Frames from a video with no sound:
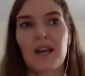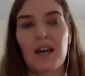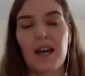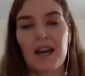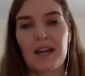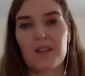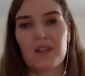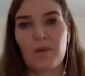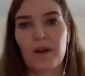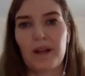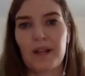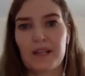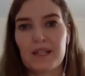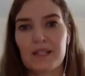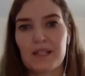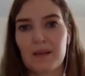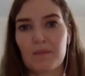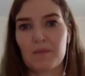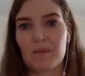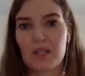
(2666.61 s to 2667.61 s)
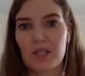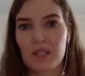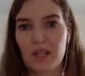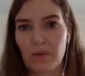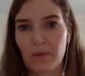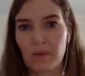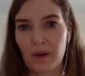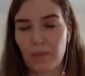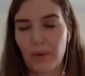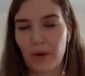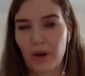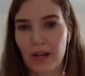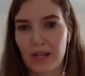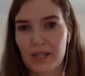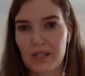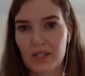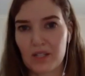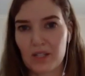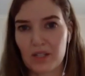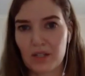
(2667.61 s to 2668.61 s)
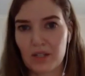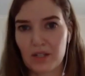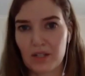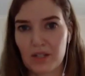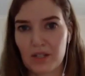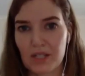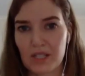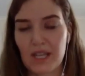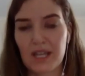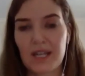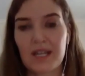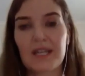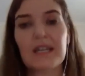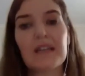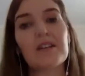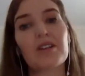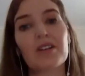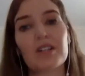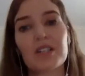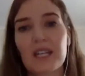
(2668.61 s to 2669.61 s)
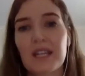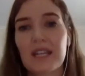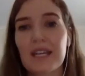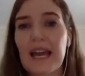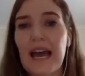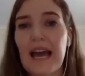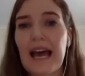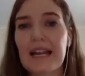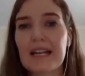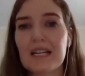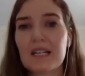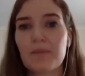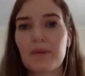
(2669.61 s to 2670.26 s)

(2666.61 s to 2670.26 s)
as well as some slower postures nearer to the end.